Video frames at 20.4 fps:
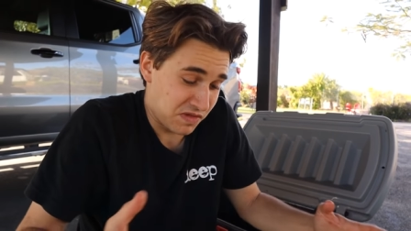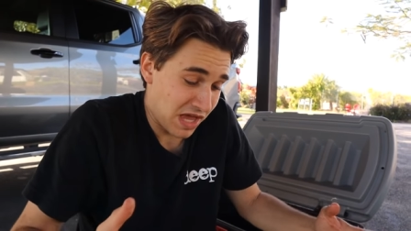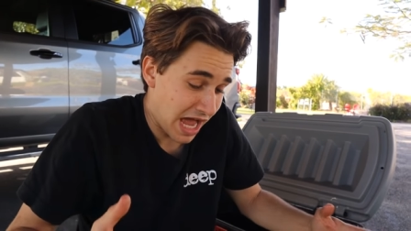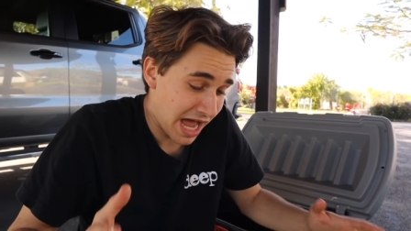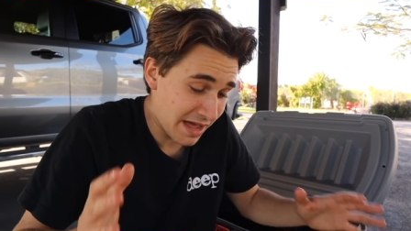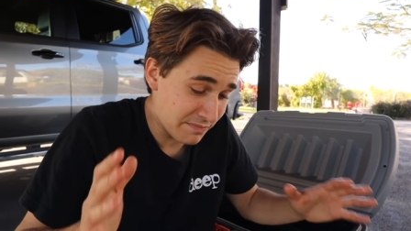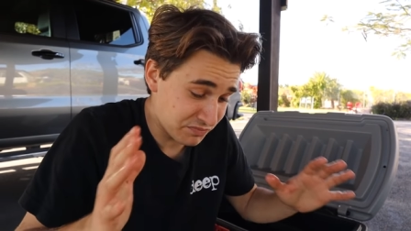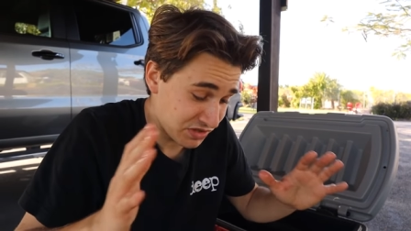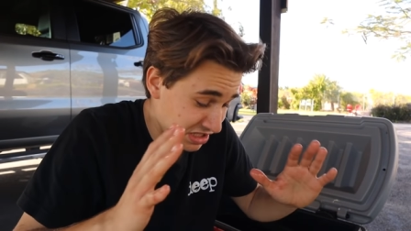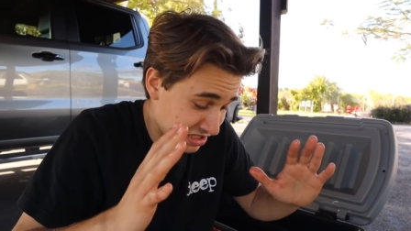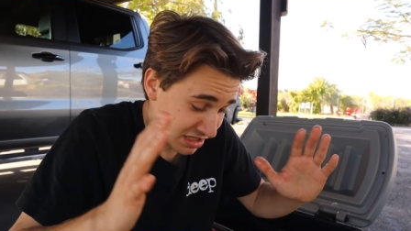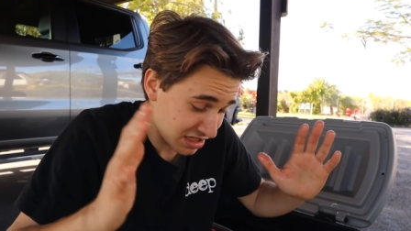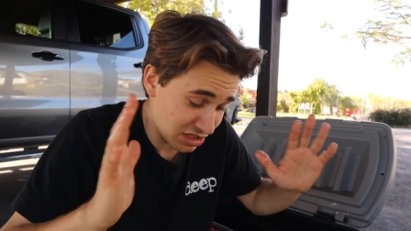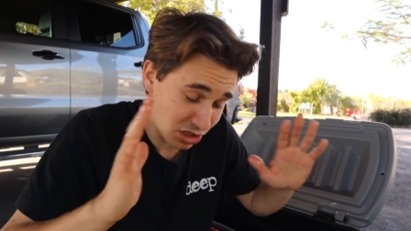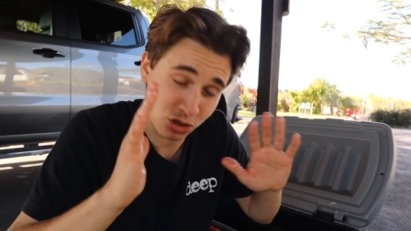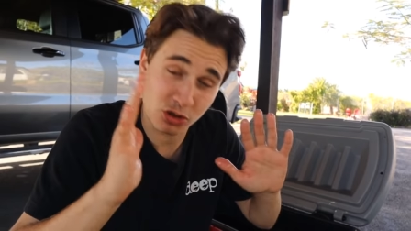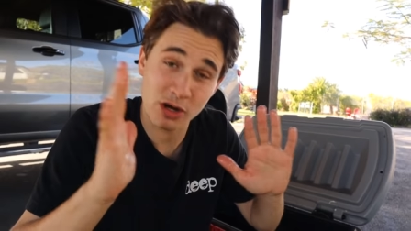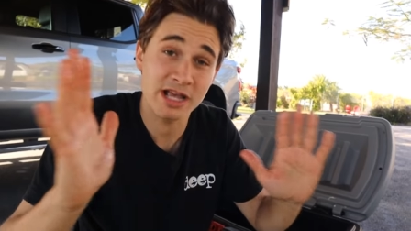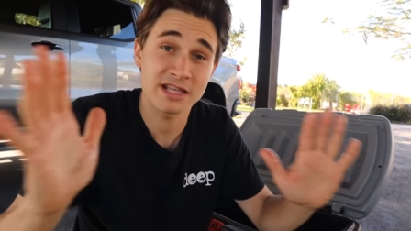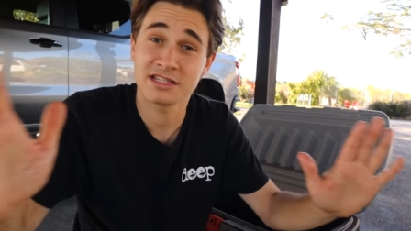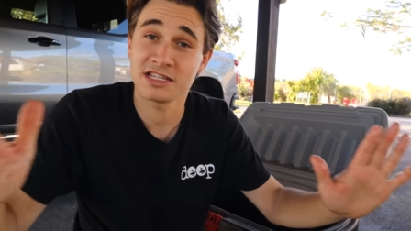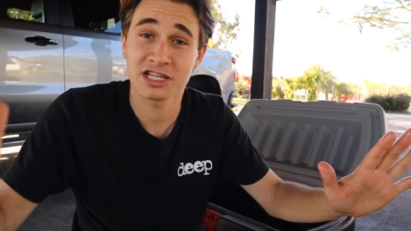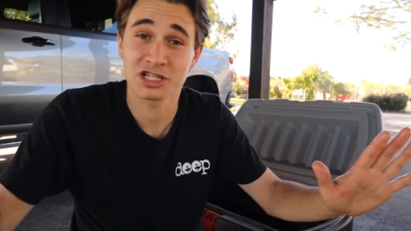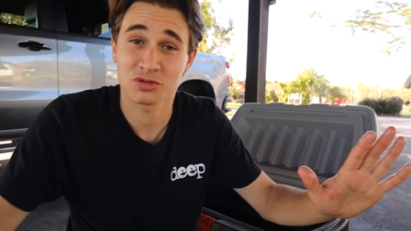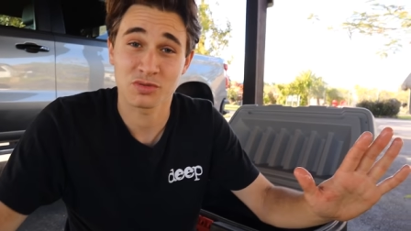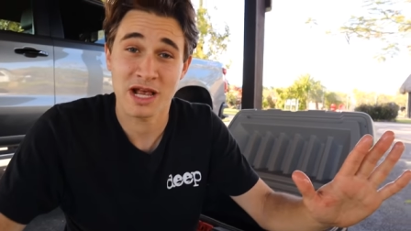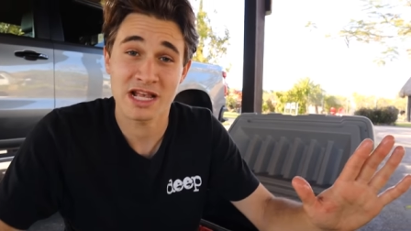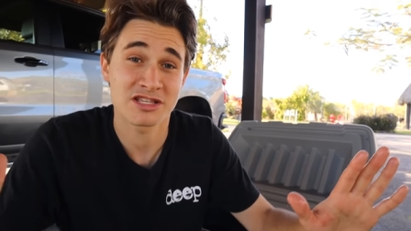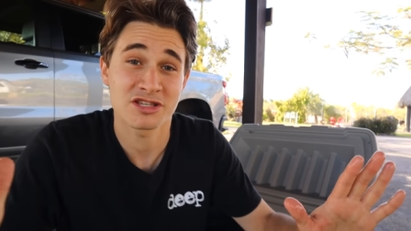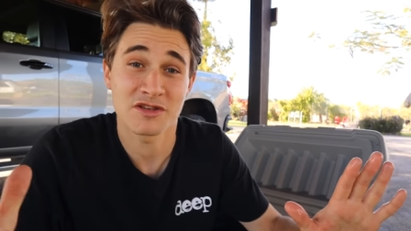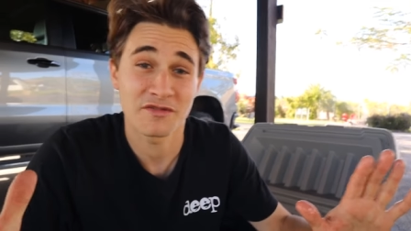I, this is the craziest
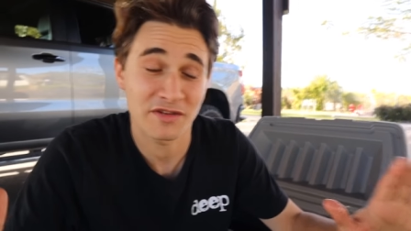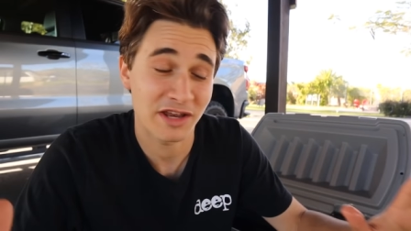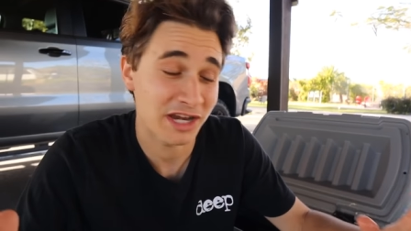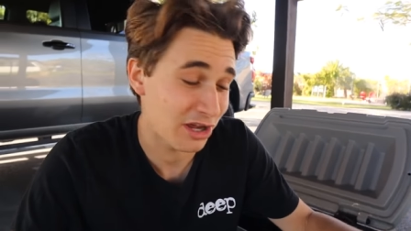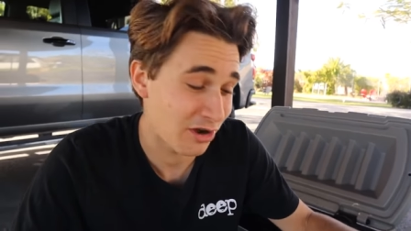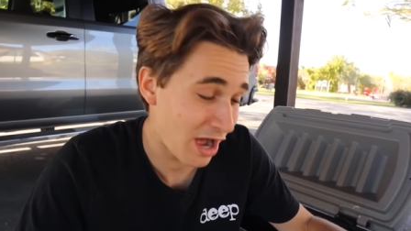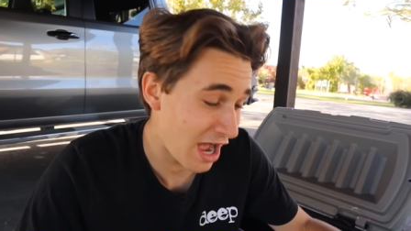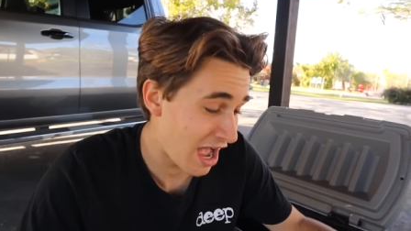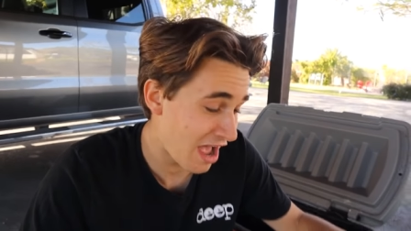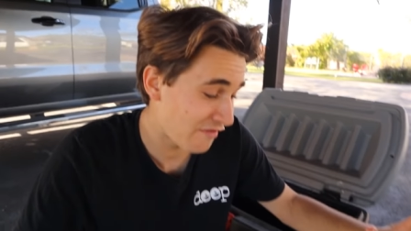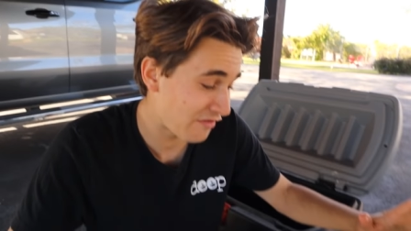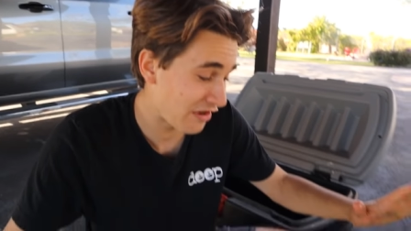rescue video I've